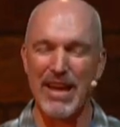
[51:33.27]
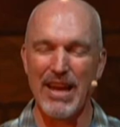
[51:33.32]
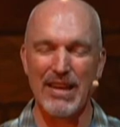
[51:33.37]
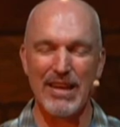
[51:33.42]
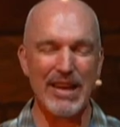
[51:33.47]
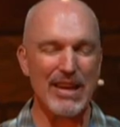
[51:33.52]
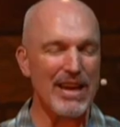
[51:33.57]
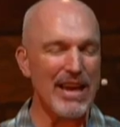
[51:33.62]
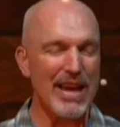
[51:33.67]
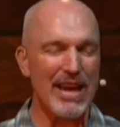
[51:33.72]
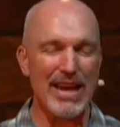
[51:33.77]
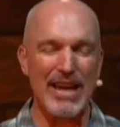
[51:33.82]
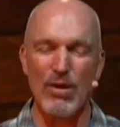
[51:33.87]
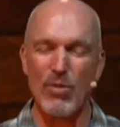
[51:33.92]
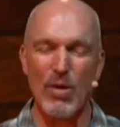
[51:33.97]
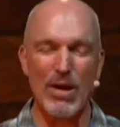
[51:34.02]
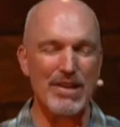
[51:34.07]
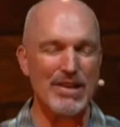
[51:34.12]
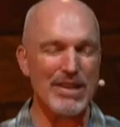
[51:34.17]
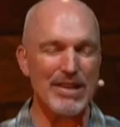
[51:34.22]
That he
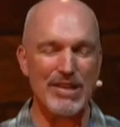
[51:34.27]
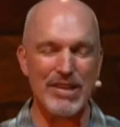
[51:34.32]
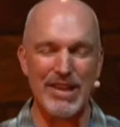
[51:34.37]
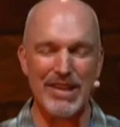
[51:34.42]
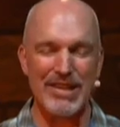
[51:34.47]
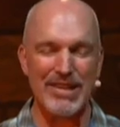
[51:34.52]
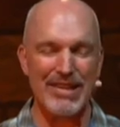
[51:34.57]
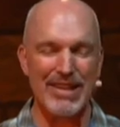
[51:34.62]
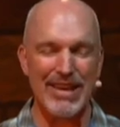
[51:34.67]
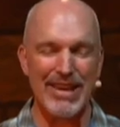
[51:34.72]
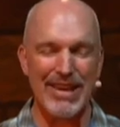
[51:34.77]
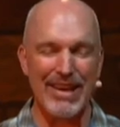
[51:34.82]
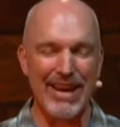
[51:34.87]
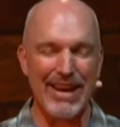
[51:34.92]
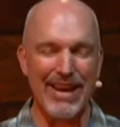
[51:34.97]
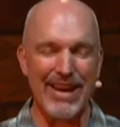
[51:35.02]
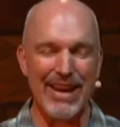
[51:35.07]
wasn't just a,